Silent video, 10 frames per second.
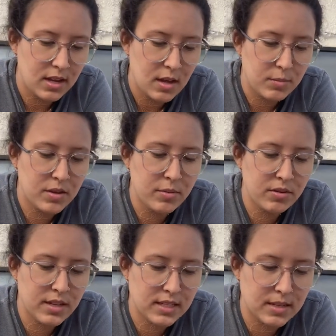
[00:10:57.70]
People
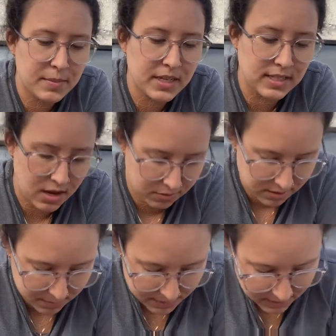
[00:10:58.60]
think something is
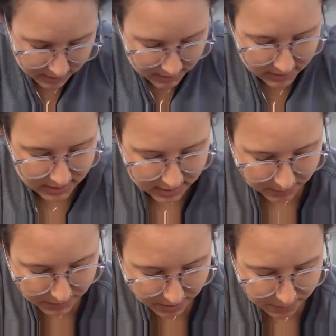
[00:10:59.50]
healthy because they see
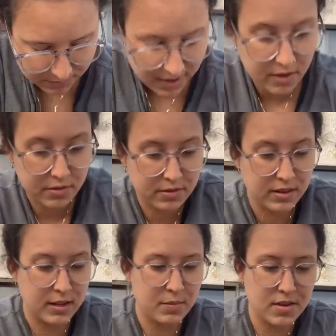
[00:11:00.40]
some type of health claim on